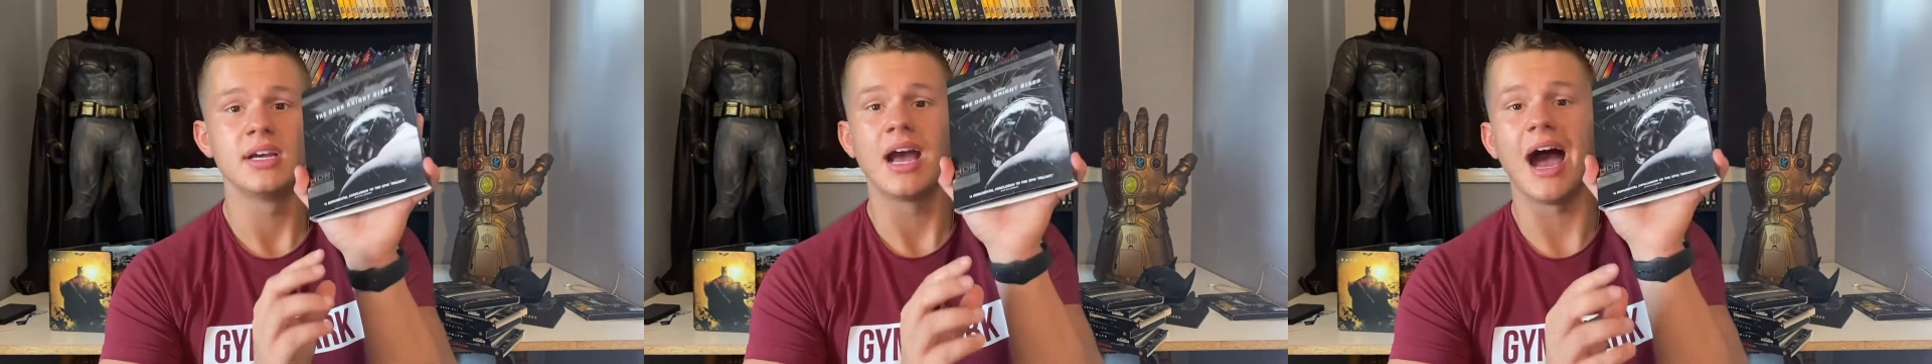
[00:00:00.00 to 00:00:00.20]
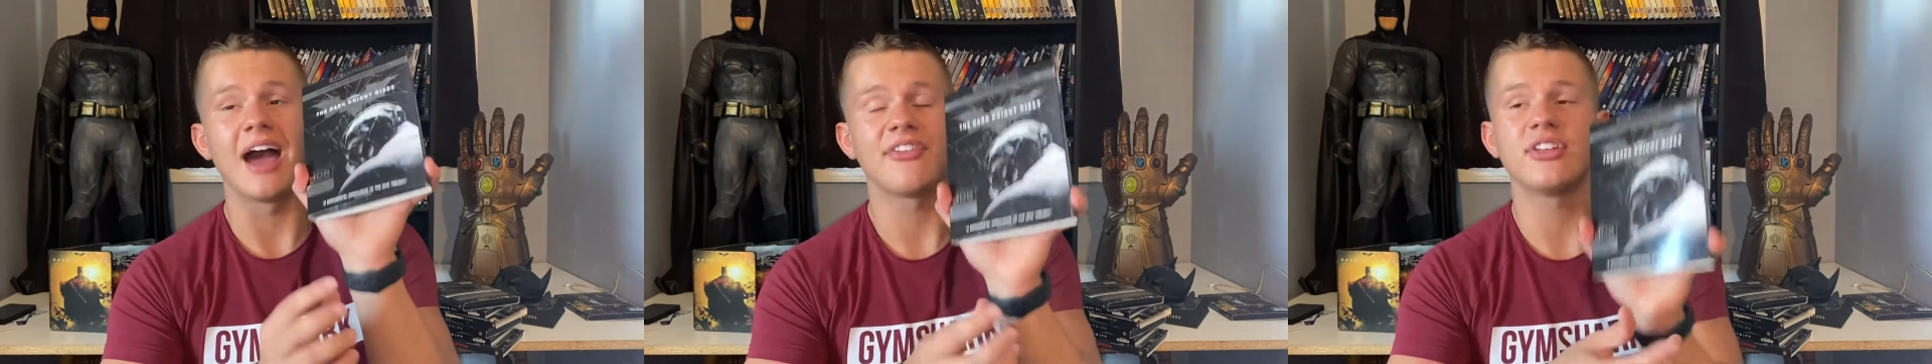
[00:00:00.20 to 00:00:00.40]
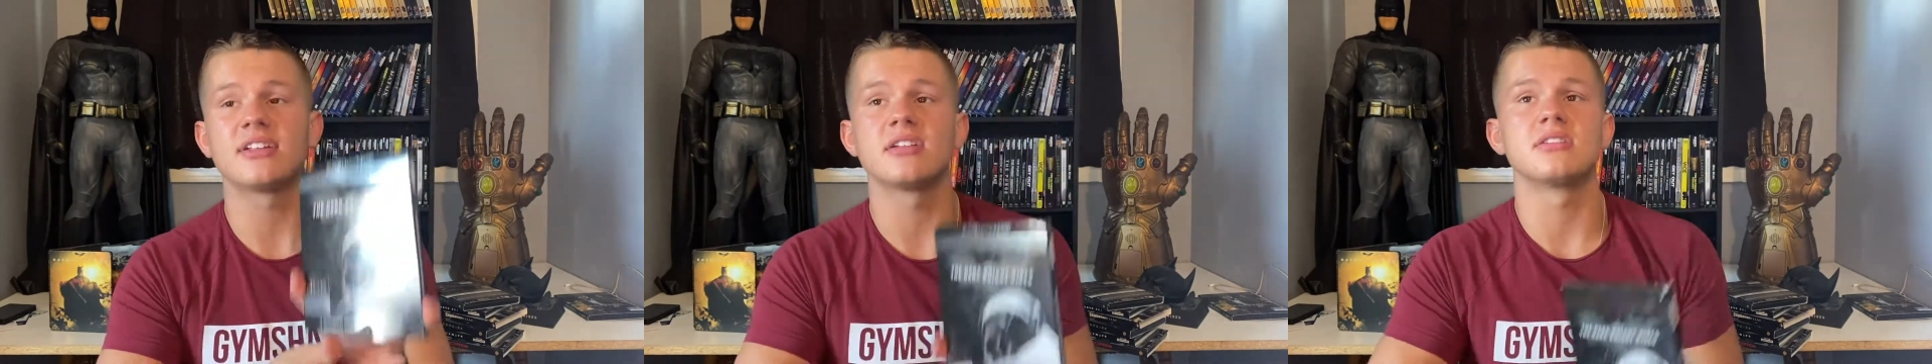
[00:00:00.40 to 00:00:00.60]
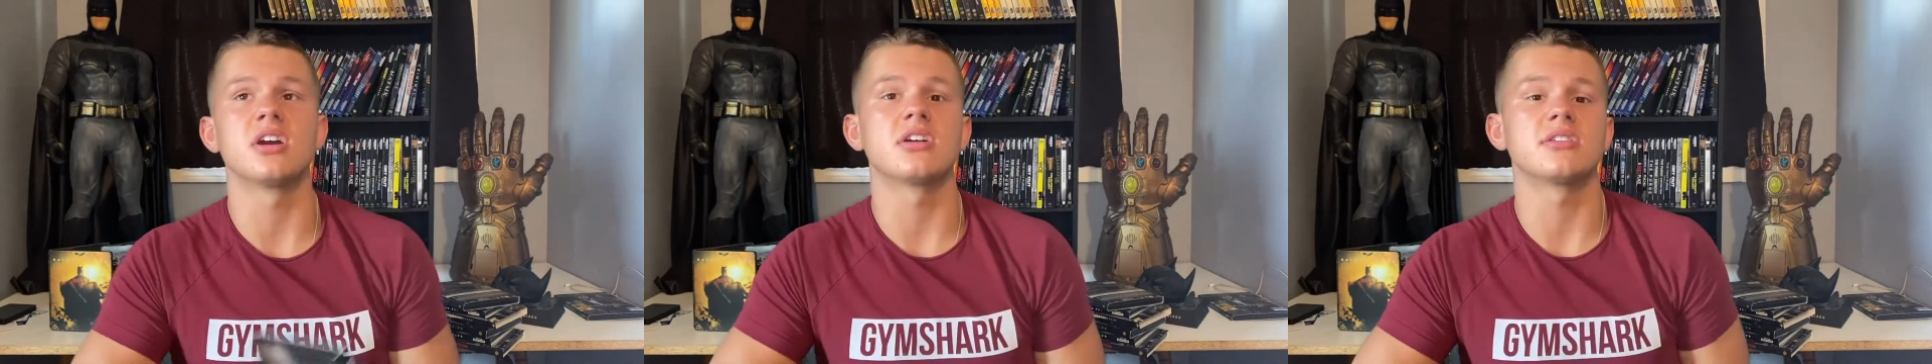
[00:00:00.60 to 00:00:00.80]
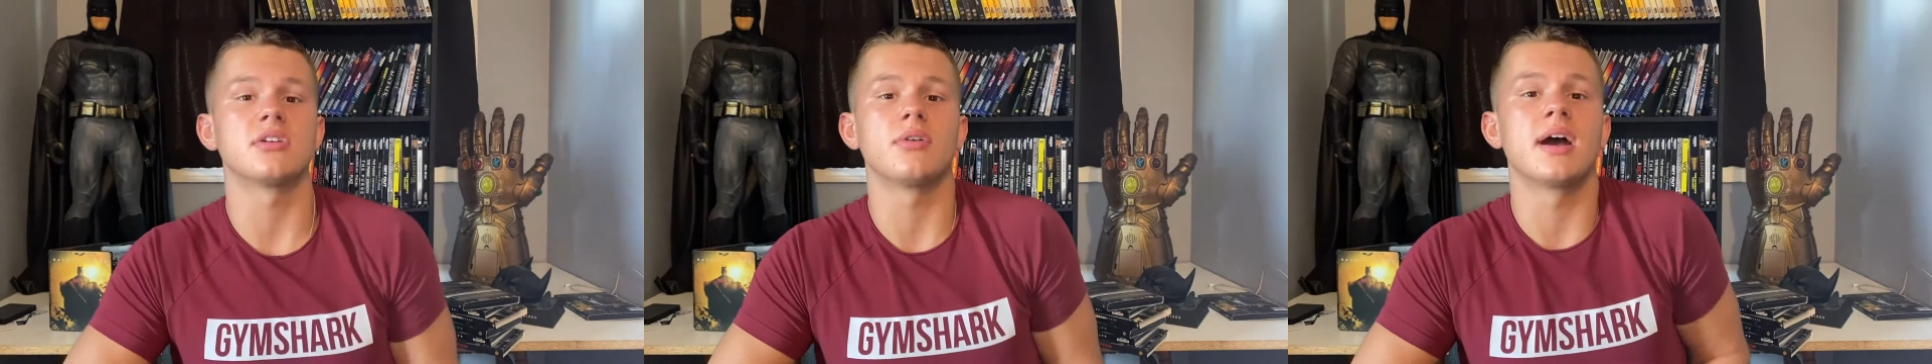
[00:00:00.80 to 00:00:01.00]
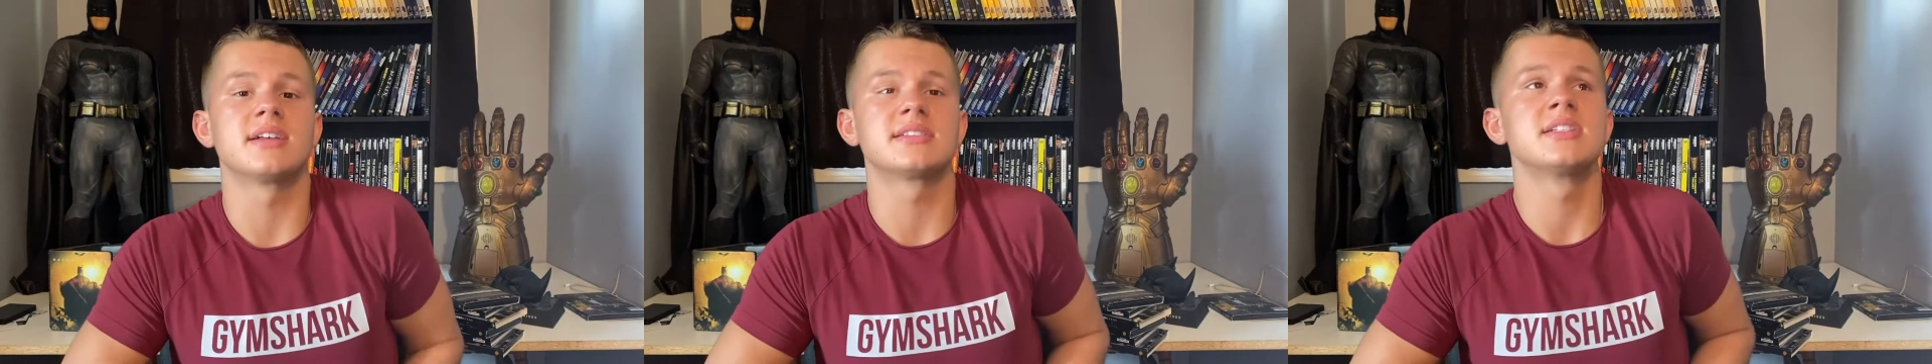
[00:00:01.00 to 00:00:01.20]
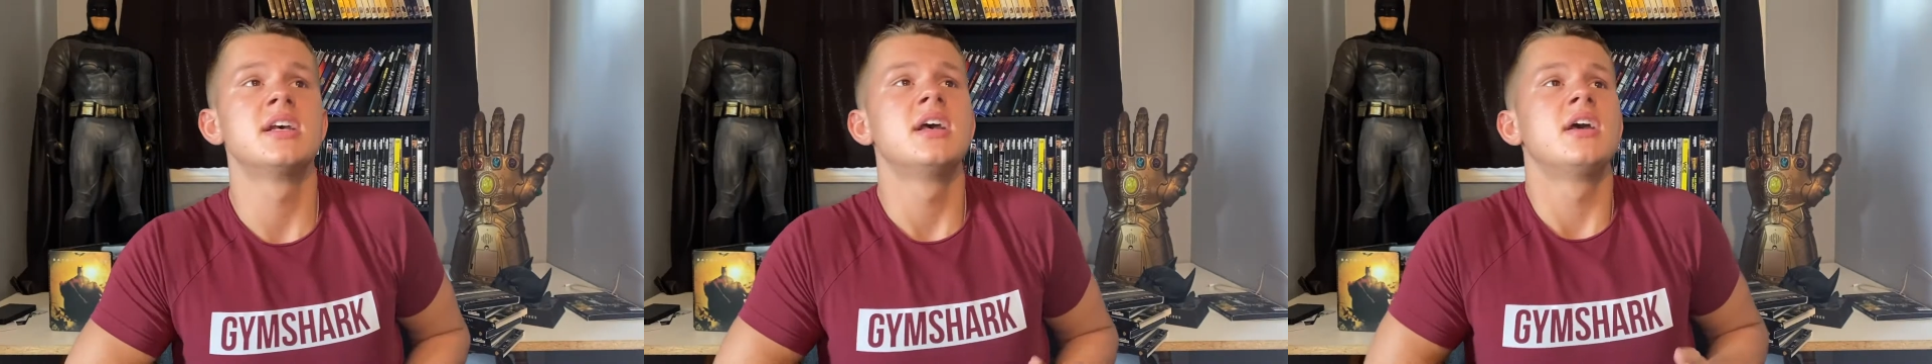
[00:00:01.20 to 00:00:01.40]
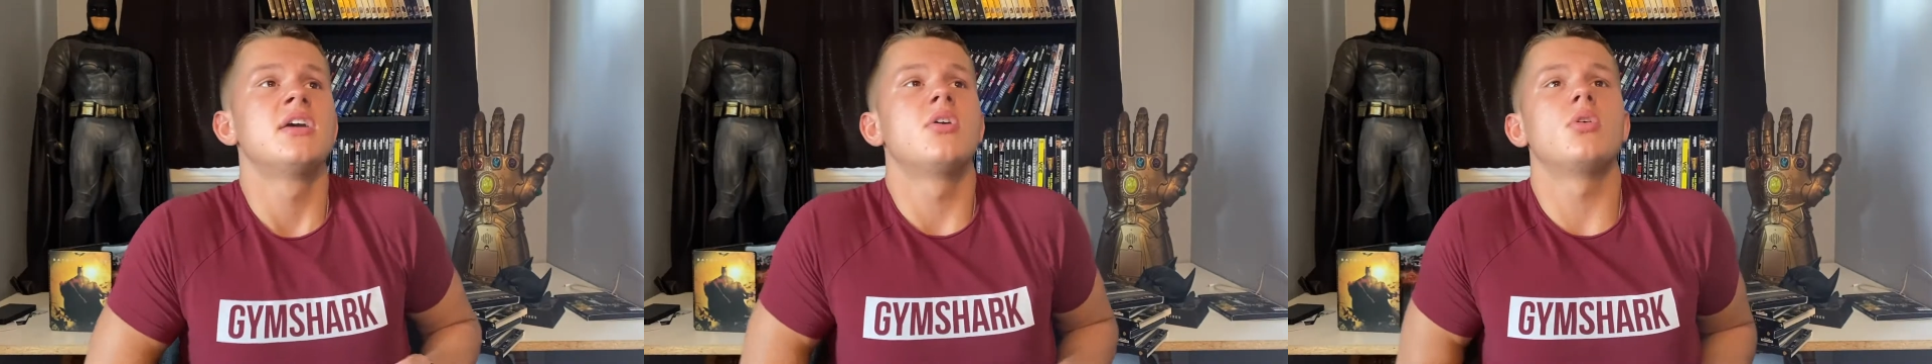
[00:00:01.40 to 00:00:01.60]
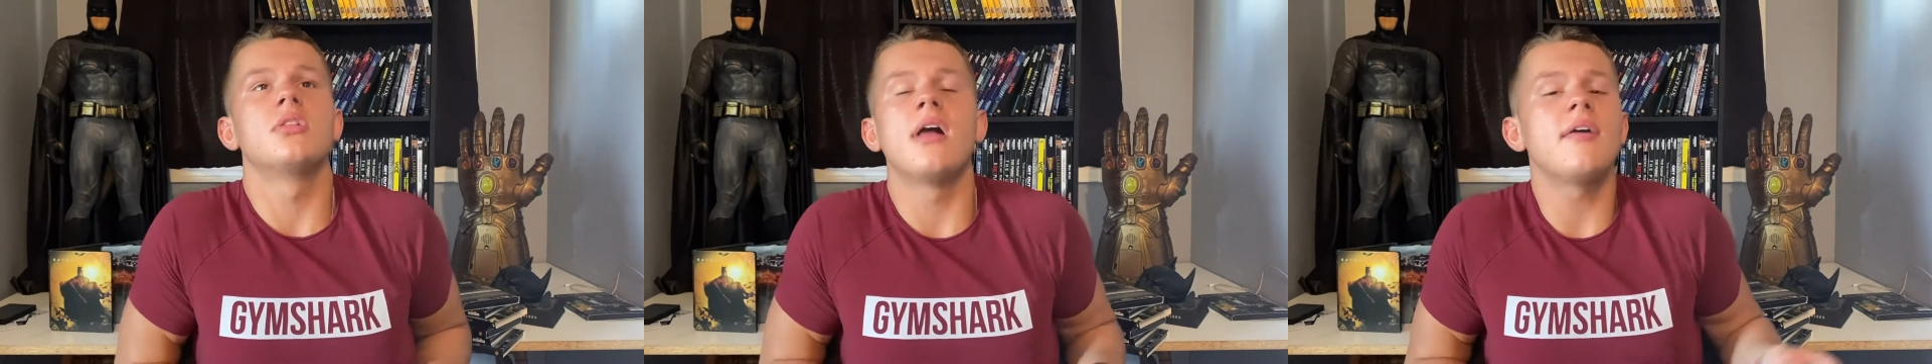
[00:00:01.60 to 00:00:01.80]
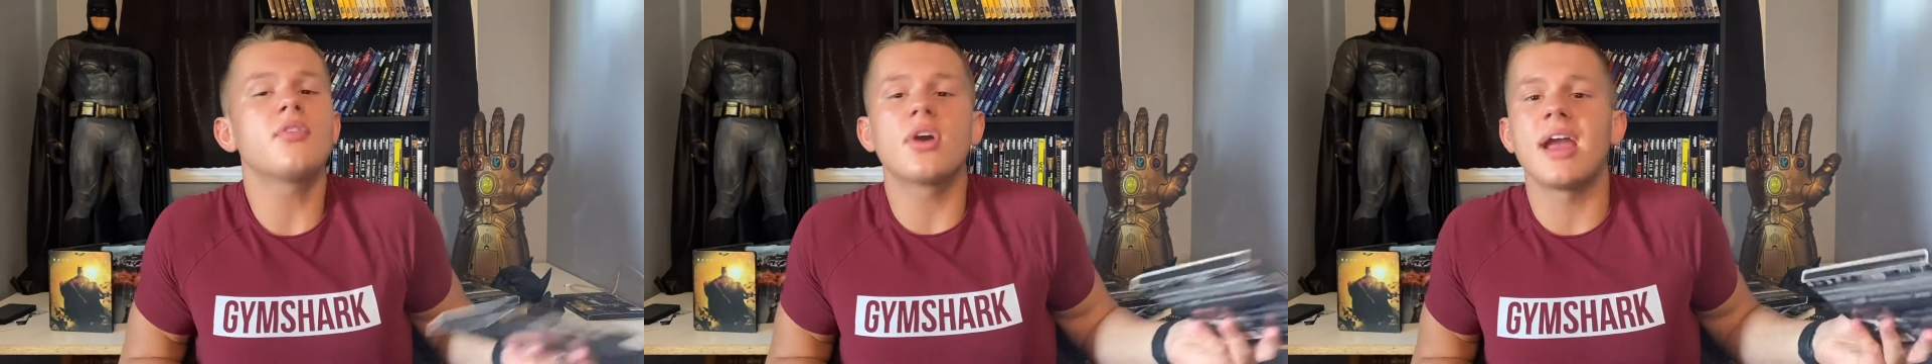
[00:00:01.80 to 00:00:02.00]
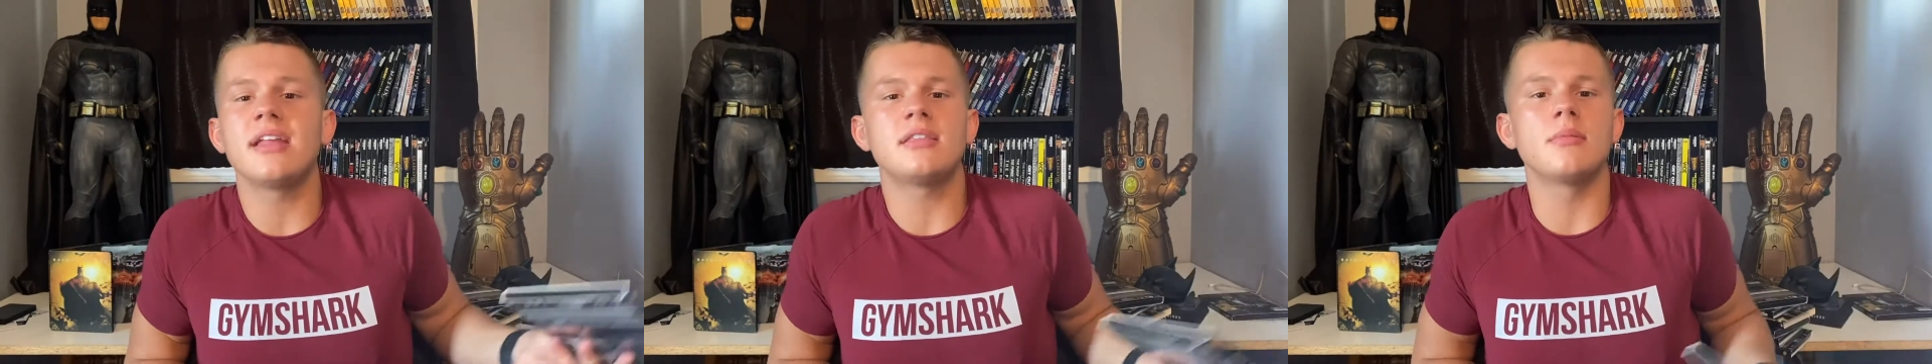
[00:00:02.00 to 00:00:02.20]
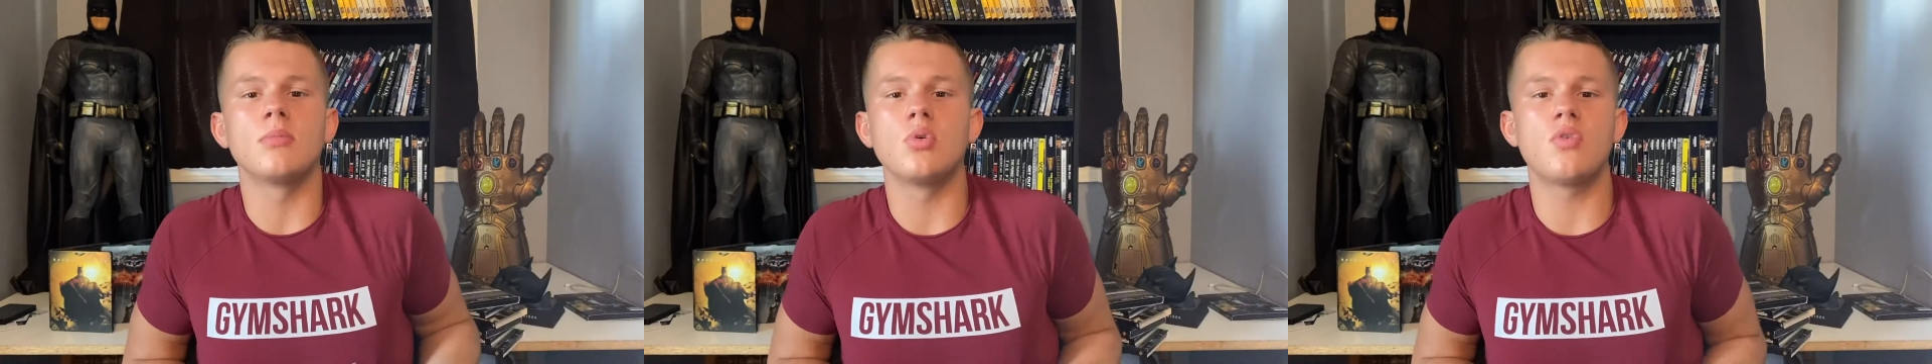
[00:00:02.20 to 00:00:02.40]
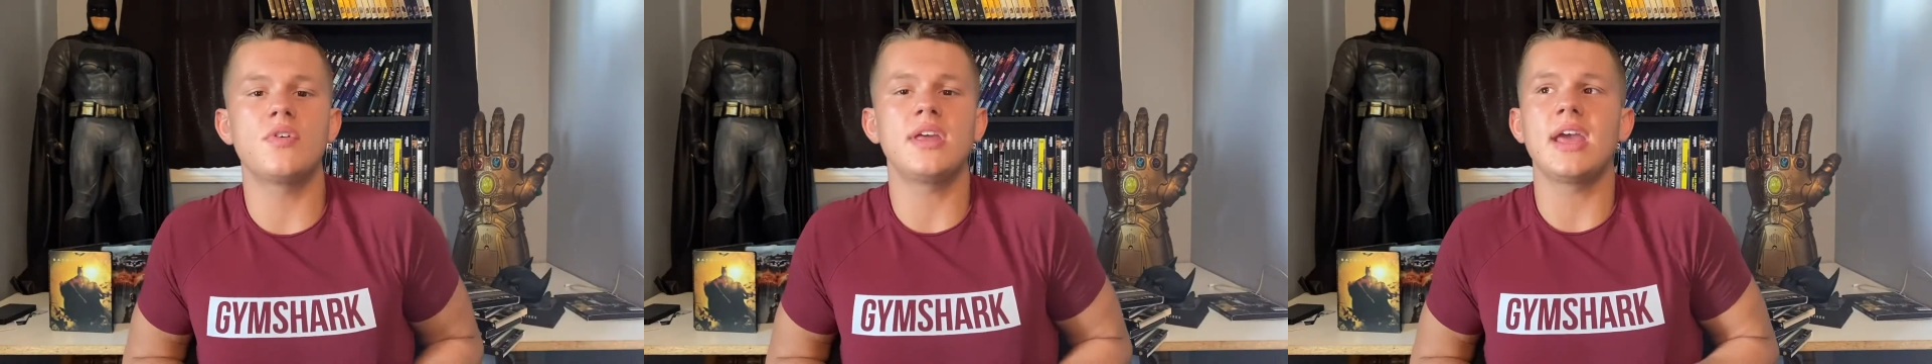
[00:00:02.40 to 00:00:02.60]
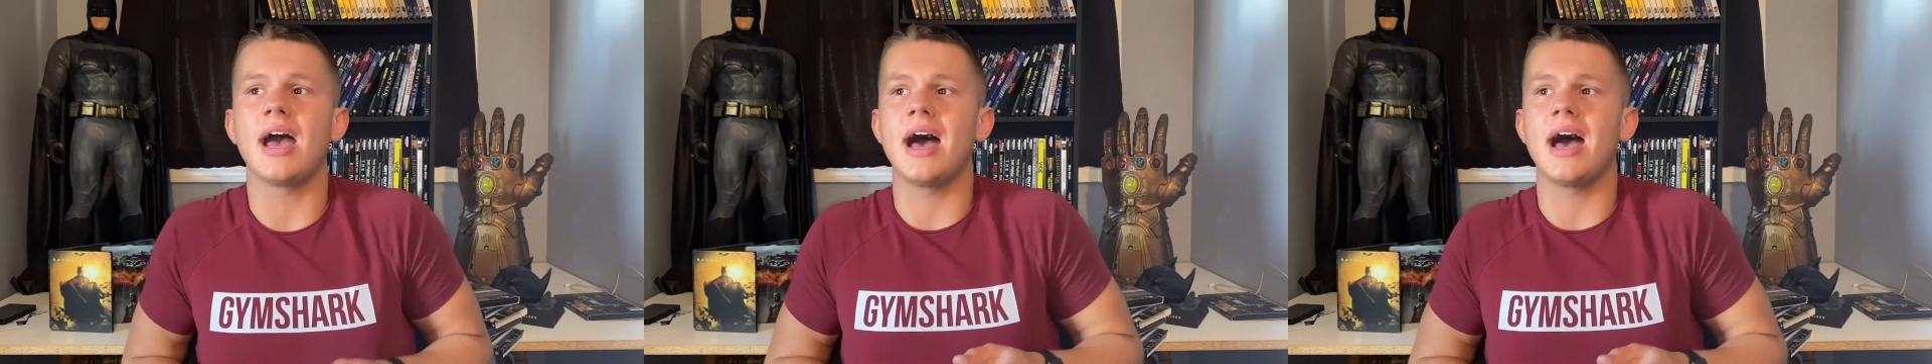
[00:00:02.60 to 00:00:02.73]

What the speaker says: I think The Dark Knight Rises, love or hate the movie,